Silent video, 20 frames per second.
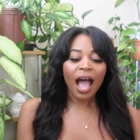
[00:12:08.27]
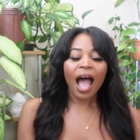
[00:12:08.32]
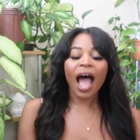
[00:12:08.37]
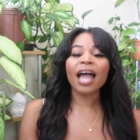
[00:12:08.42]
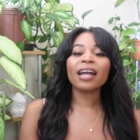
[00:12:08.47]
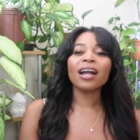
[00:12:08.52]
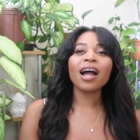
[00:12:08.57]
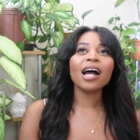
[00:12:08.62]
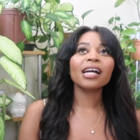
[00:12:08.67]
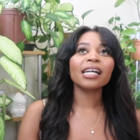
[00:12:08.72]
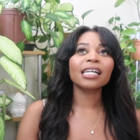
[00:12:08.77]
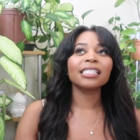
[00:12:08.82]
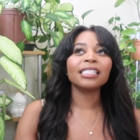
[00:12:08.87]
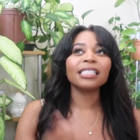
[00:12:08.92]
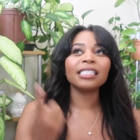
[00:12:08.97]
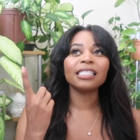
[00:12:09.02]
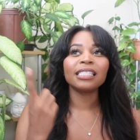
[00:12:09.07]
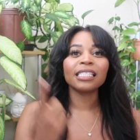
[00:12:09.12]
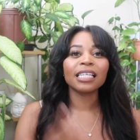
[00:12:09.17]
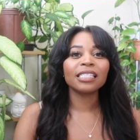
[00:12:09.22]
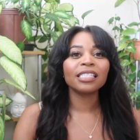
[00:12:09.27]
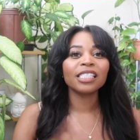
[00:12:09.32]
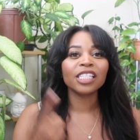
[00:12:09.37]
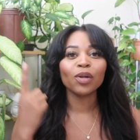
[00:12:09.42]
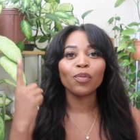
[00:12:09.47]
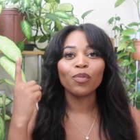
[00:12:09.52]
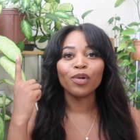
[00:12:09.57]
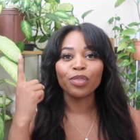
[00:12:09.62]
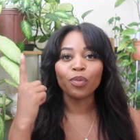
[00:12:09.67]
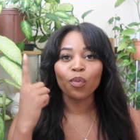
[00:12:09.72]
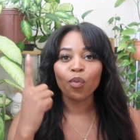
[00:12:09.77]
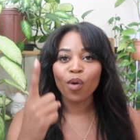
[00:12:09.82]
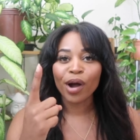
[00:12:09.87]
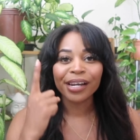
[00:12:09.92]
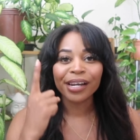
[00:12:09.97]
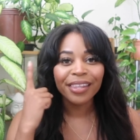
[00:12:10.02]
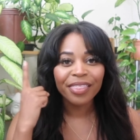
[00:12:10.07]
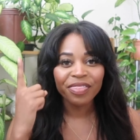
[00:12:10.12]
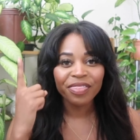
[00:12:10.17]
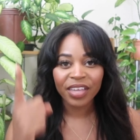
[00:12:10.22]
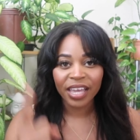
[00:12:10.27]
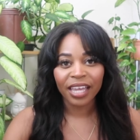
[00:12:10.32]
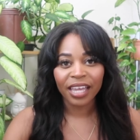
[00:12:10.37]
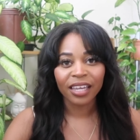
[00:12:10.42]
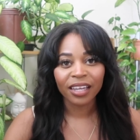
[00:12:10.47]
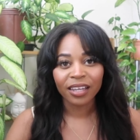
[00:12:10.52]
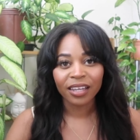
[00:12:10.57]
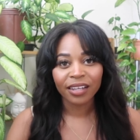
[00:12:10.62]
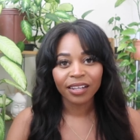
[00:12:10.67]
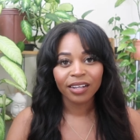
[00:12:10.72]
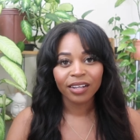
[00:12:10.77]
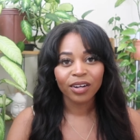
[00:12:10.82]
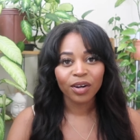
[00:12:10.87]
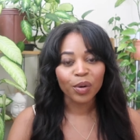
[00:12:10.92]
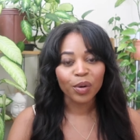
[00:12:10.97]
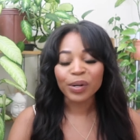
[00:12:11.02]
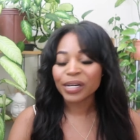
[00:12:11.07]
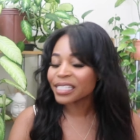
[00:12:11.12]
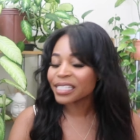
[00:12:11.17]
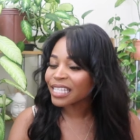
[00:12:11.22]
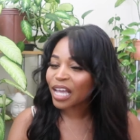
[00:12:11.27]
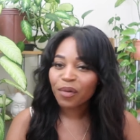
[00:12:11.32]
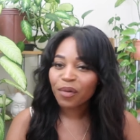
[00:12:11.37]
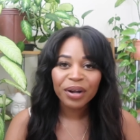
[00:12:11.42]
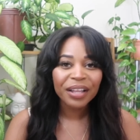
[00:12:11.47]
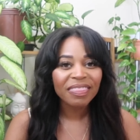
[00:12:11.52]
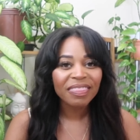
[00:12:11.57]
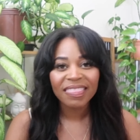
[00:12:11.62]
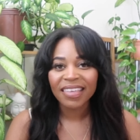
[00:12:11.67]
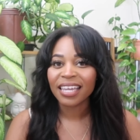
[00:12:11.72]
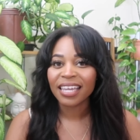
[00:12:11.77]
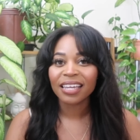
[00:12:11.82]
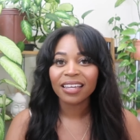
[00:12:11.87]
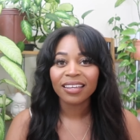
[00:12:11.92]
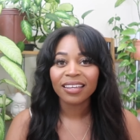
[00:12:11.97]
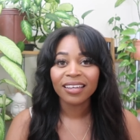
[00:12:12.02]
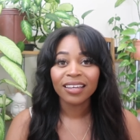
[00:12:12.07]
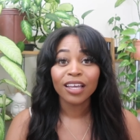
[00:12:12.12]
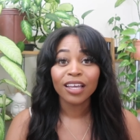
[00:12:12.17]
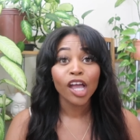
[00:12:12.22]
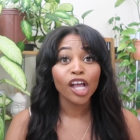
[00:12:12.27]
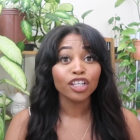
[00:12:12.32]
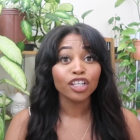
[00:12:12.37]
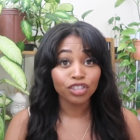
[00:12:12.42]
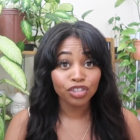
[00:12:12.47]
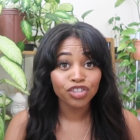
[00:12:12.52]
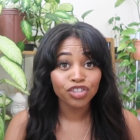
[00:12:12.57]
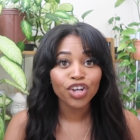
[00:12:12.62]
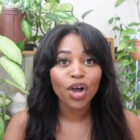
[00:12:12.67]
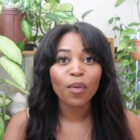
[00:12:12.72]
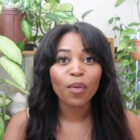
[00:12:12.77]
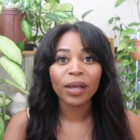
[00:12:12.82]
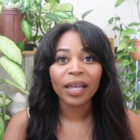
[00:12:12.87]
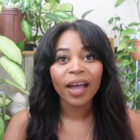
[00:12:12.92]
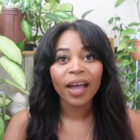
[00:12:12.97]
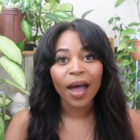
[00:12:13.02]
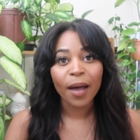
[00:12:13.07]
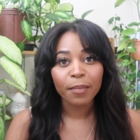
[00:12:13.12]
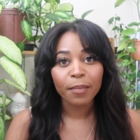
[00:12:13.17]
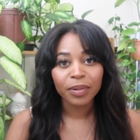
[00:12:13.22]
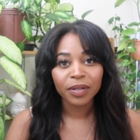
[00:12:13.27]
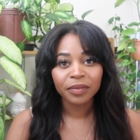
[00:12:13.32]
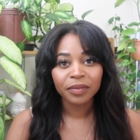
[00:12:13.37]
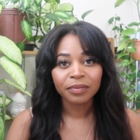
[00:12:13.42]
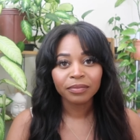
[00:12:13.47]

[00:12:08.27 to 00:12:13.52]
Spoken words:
I got consistent with one thing. What is that one thing? Showing up.